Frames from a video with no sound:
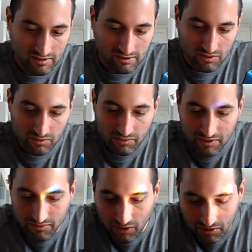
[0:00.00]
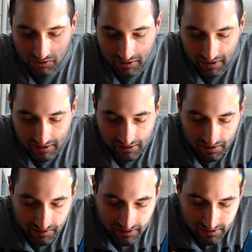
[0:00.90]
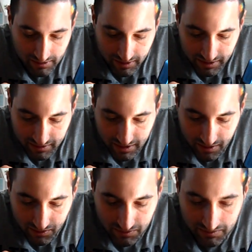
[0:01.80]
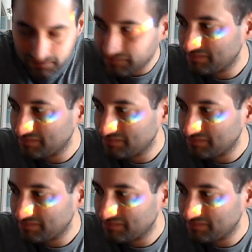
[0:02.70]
So if we follow the series line down,